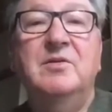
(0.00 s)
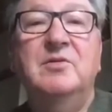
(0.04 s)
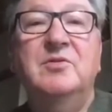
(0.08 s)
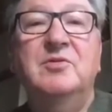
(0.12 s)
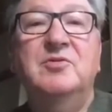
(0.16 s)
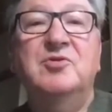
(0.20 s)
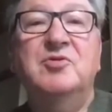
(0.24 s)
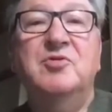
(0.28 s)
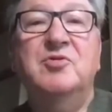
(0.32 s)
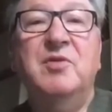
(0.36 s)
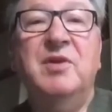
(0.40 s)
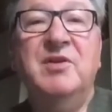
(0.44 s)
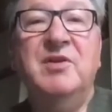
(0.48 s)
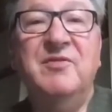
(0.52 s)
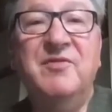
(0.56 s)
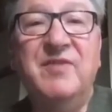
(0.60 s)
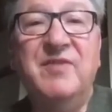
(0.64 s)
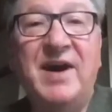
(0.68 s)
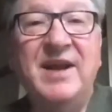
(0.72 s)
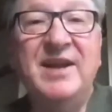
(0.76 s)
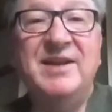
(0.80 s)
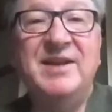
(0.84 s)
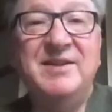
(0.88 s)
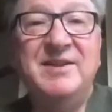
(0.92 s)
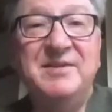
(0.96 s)
to
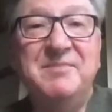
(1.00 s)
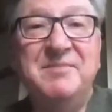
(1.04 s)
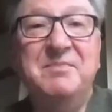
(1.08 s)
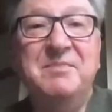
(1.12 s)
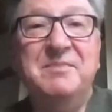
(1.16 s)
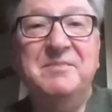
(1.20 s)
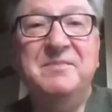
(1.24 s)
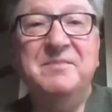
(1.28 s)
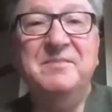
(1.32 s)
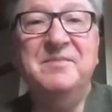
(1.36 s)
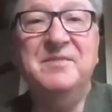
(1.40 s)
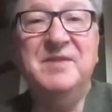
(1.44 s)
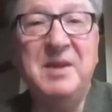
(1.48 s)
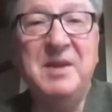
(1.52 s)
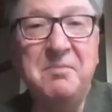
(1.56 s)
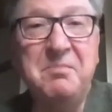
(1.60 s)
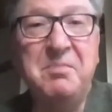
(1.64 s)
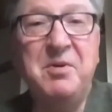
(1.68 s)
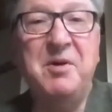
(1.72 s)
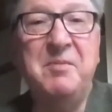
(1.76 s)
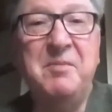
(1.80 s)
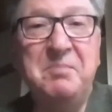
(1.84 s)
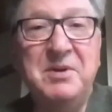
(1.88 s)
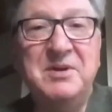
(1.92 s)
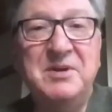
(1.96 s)
invite the
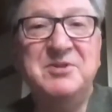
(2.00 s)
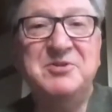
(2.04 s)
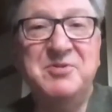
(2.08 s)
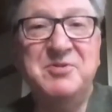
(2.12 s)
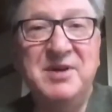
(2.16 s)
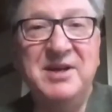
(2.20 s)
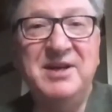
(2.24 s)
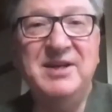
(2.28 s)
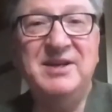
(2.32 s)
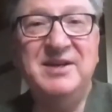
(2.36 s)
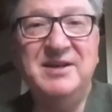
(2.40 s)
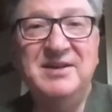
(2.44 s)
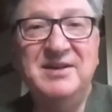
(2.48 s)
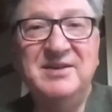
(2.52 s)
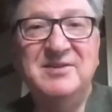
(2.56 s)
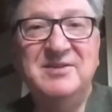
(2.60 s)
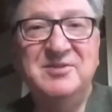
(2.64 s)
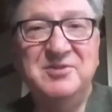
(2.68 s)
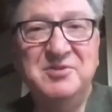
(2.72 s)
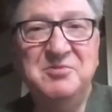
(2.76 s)
perpetrator